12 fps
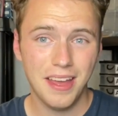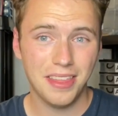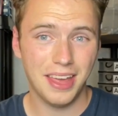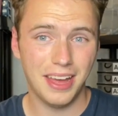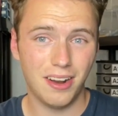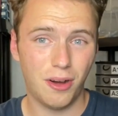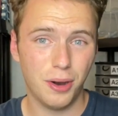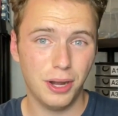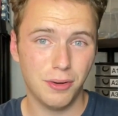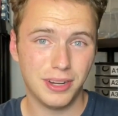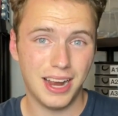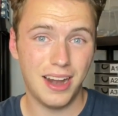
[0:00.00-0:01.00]
that had
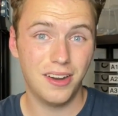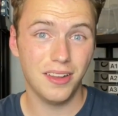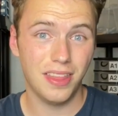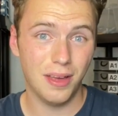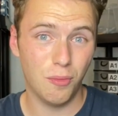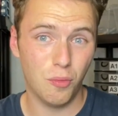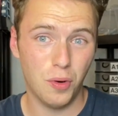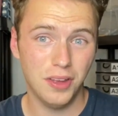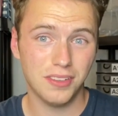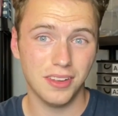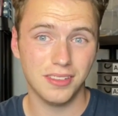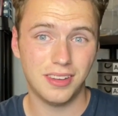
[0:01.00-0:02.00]
already retired that
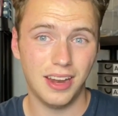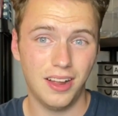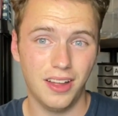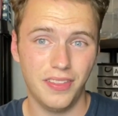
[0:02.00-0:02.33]
was on sale,